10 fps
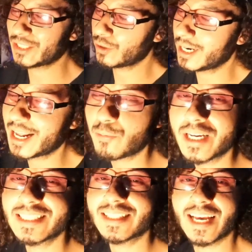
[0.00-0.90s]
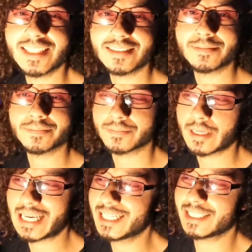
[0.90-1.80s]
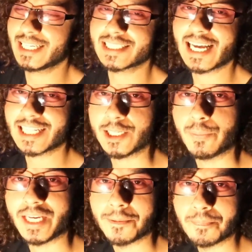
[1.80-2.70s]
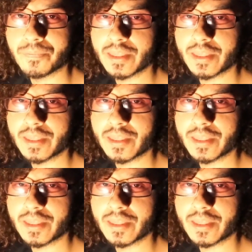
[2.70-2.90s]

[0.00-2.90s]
So a lot of what he says it doesn't exactly mean.